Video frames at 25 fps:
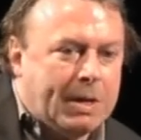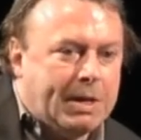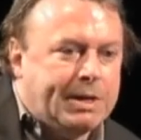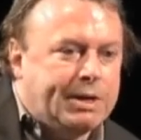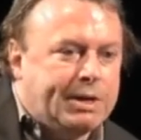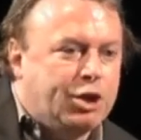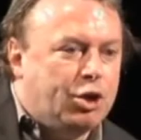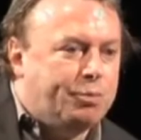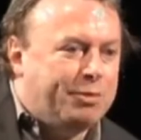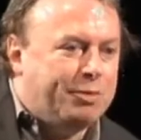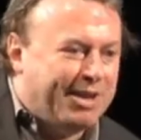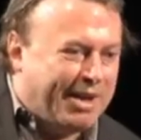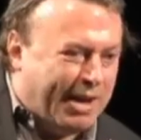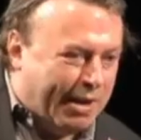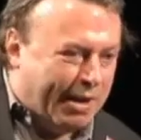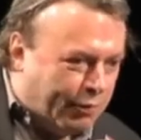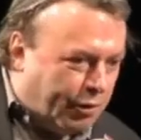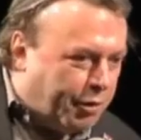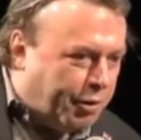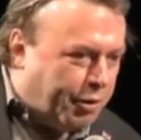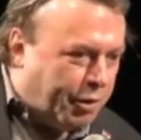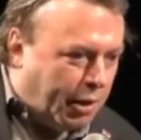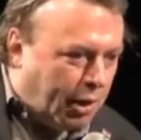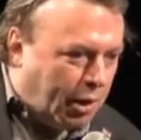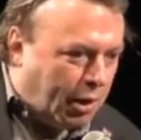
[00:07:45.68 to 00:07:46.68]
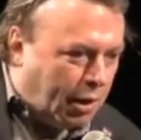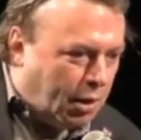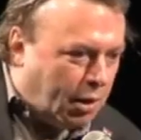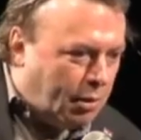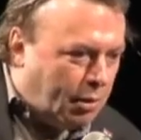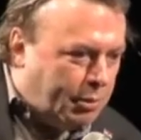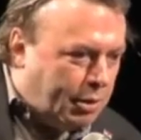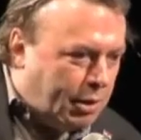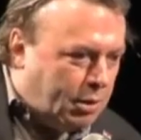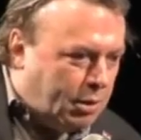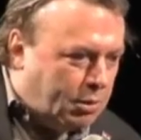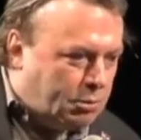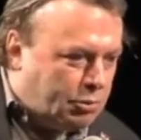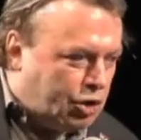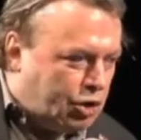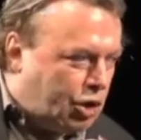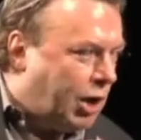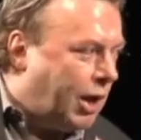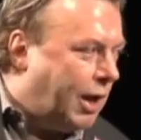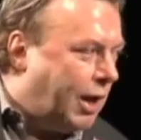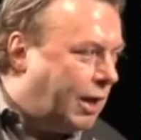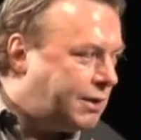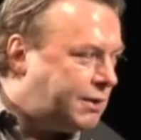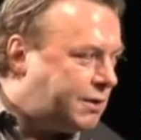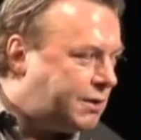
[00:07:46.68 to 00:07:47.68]
You mean everything? I mean
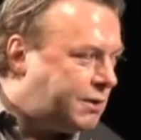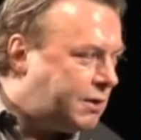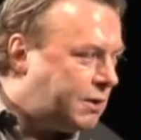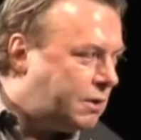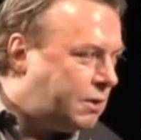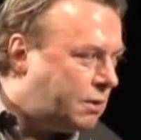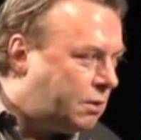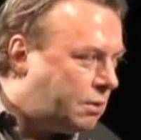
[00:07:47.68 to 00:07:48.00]
chess,